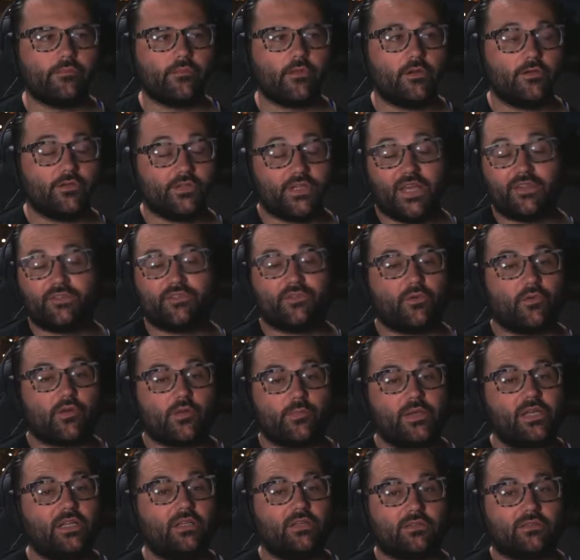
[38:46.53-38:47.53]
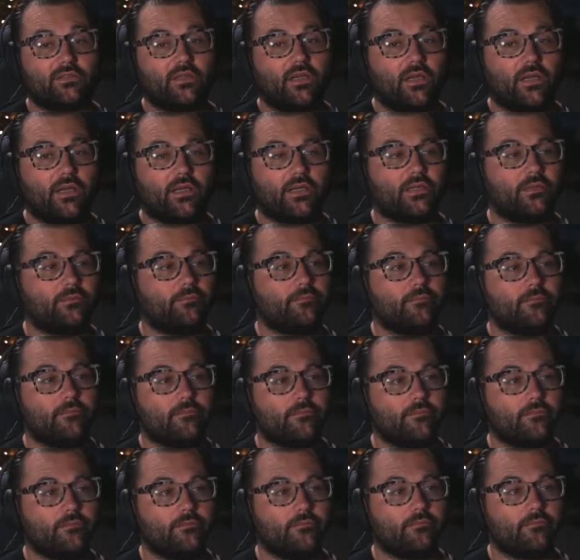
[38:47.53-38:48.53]
Death's Door to me looked like
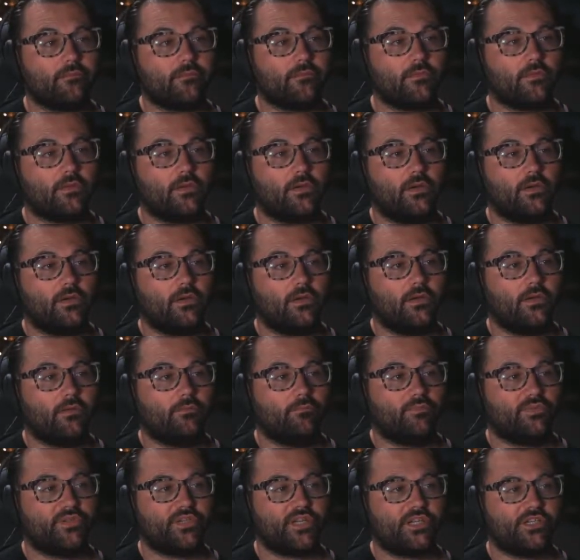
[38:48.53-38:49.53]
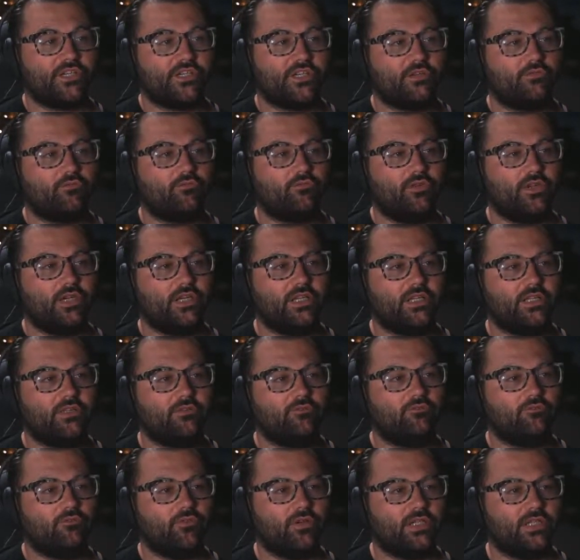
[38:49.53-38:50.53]
potentially really,
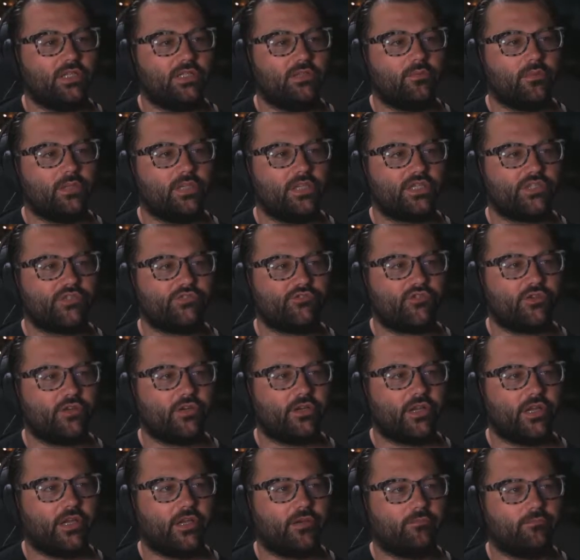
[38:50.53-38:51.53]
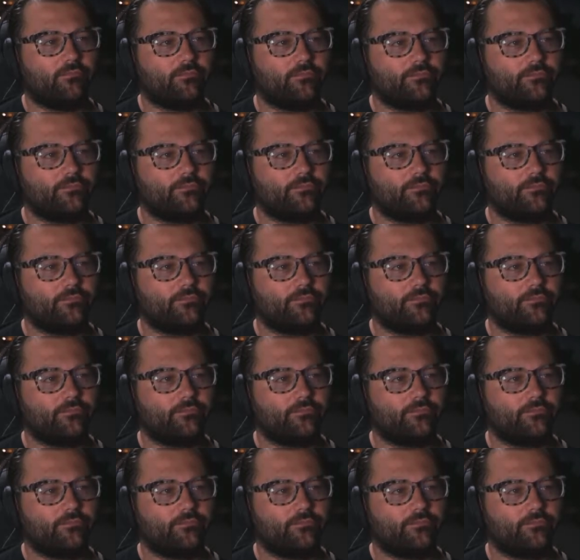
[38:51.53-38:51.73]
really, really strong game.